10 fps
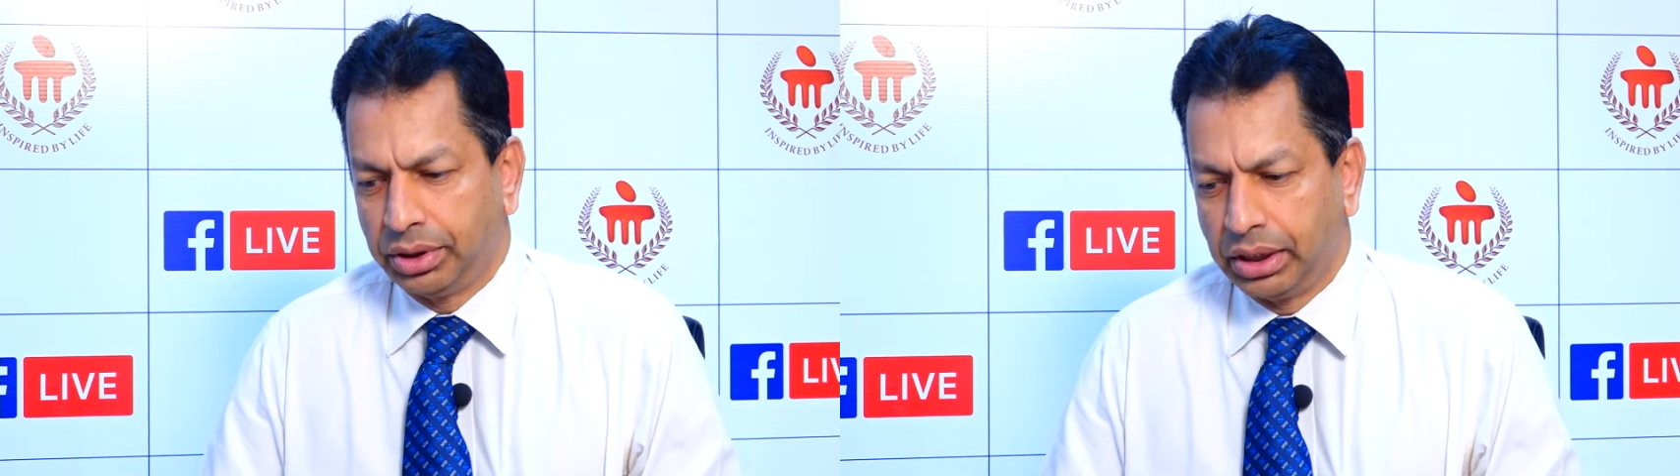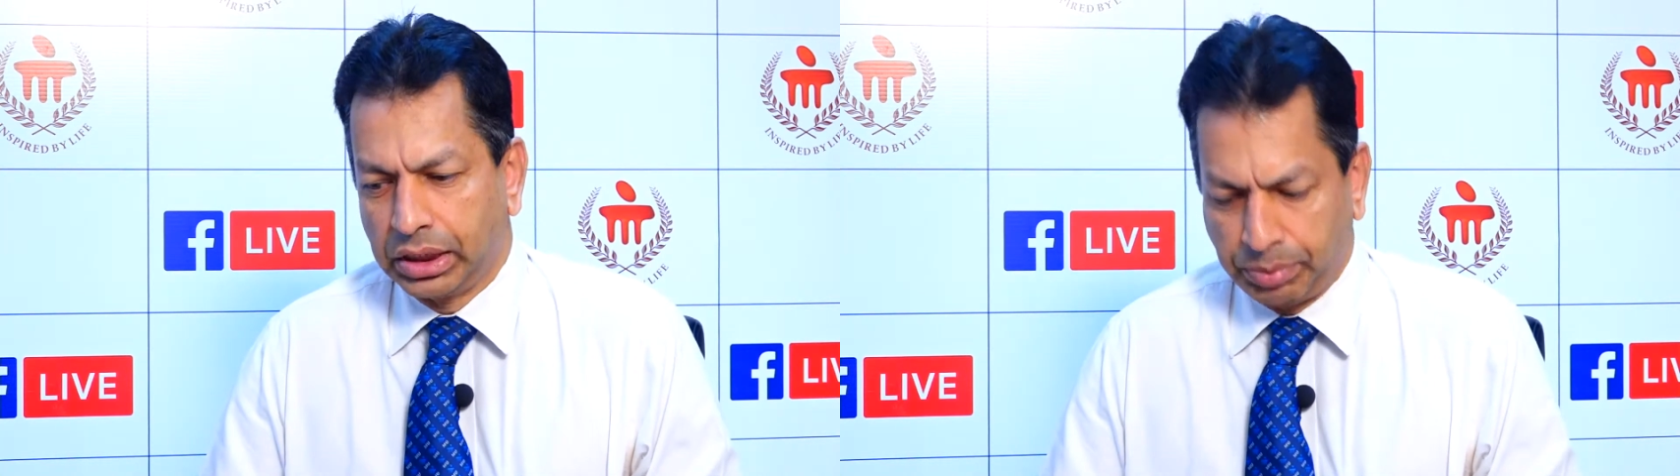
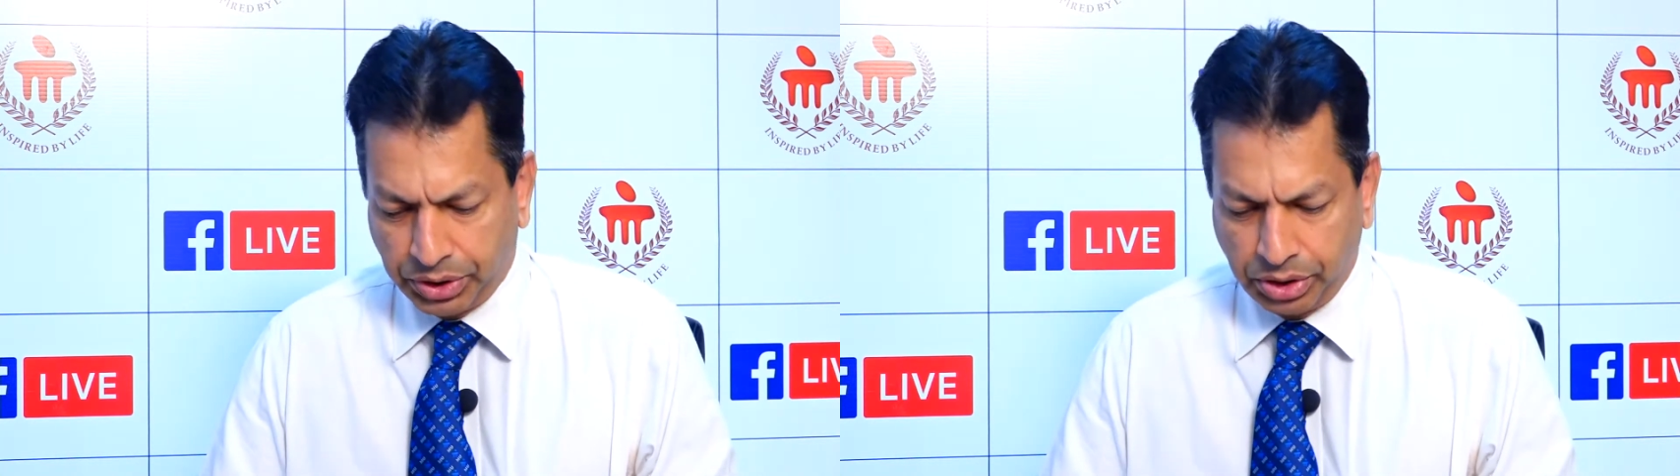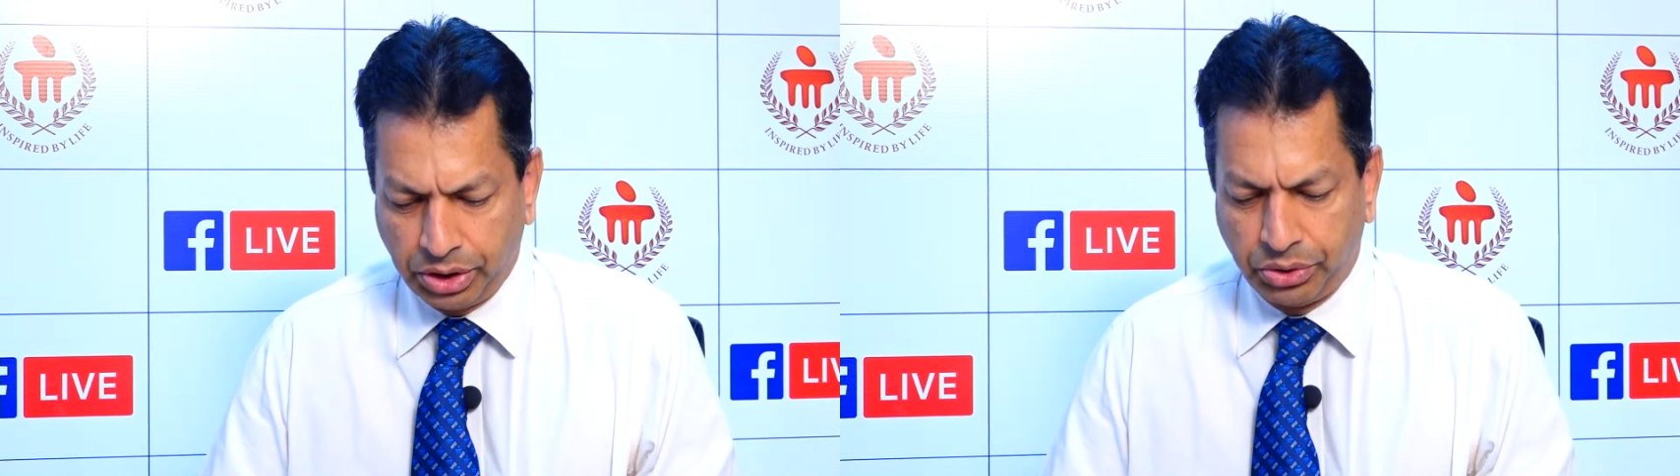
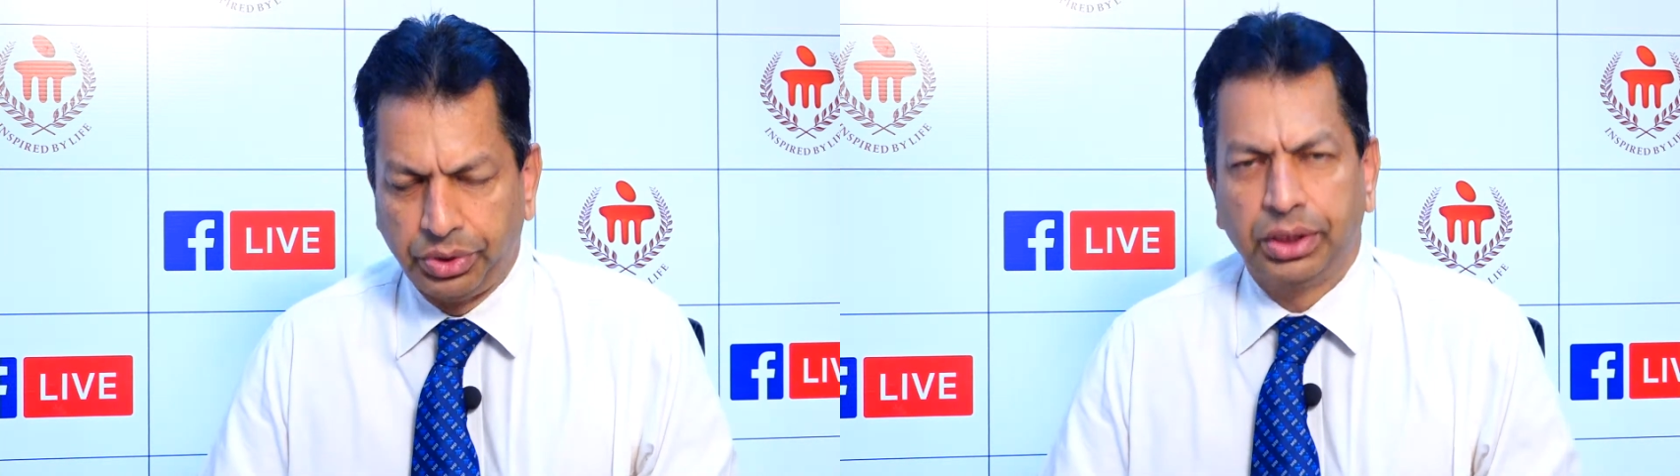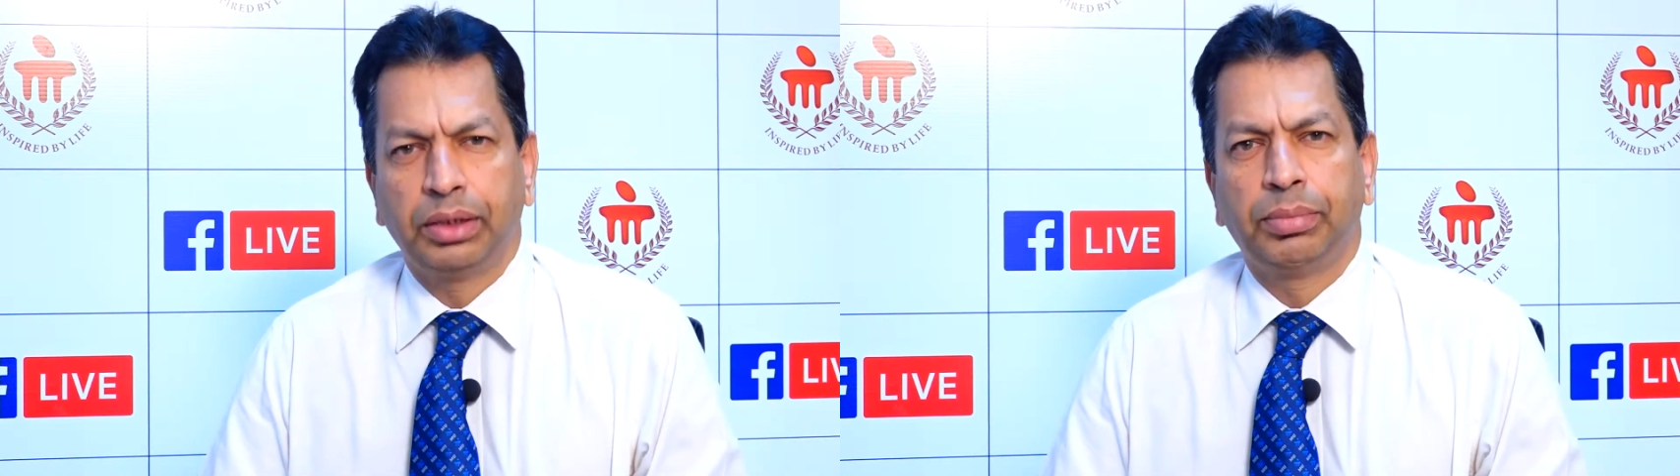especially
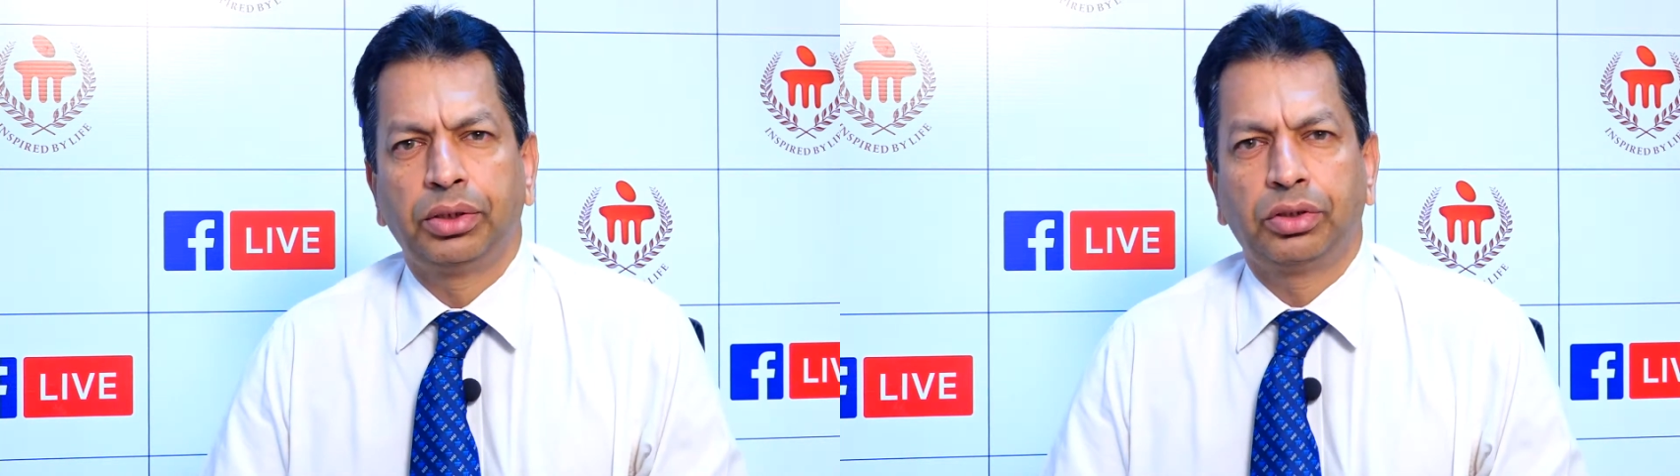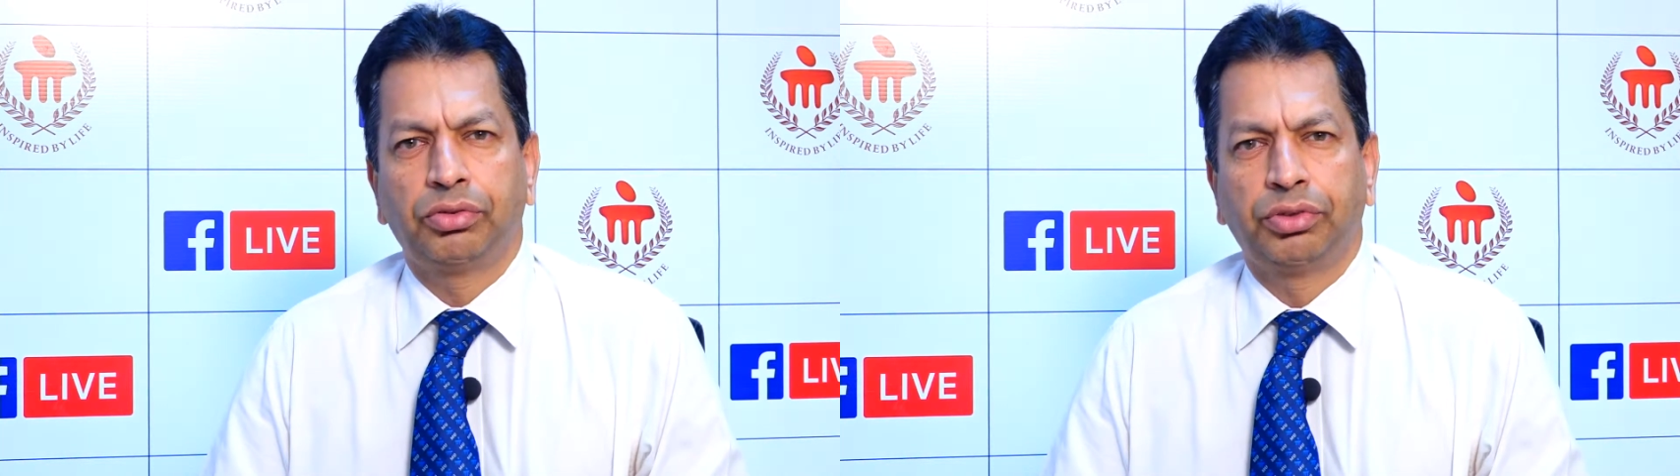during the
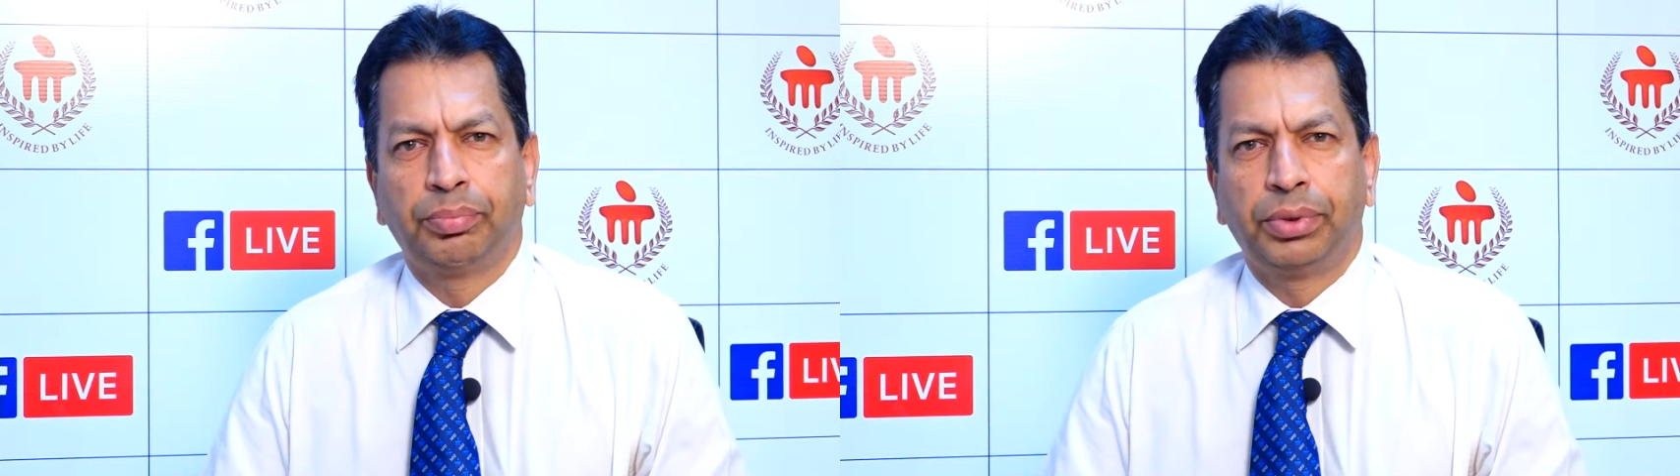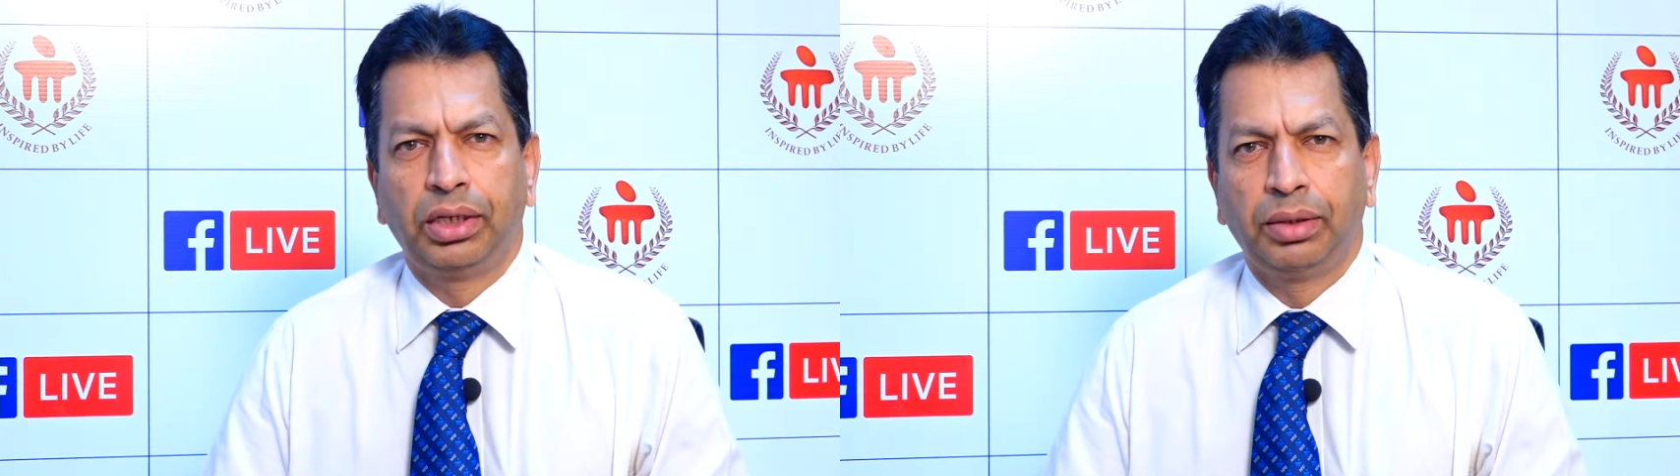month of
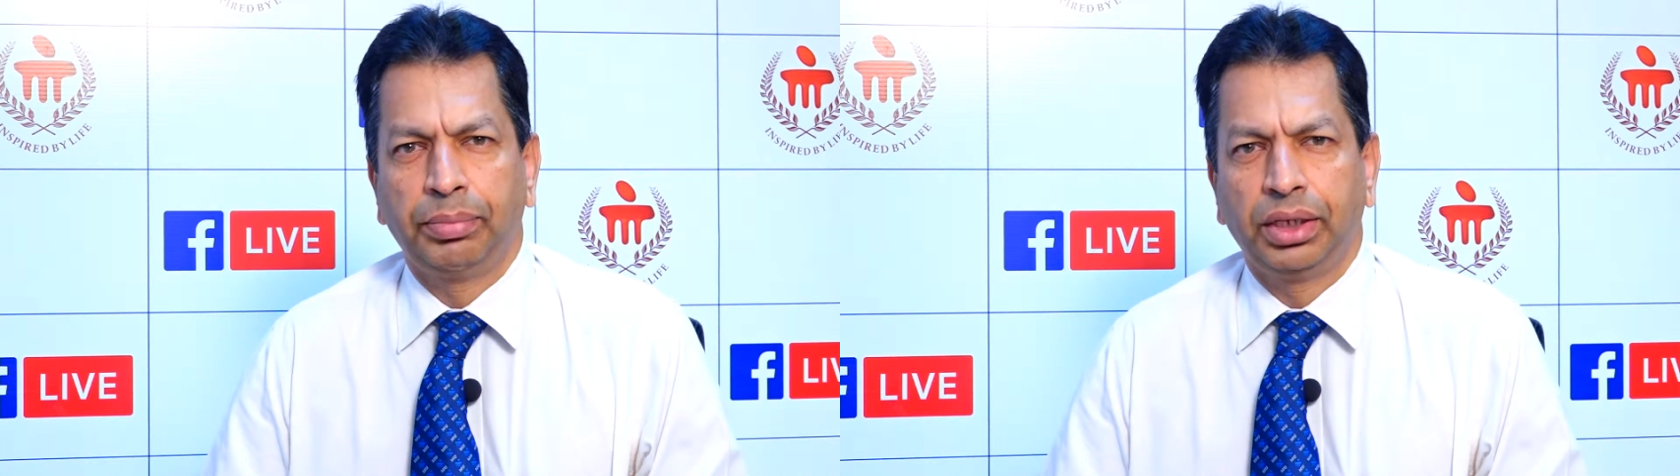April and May.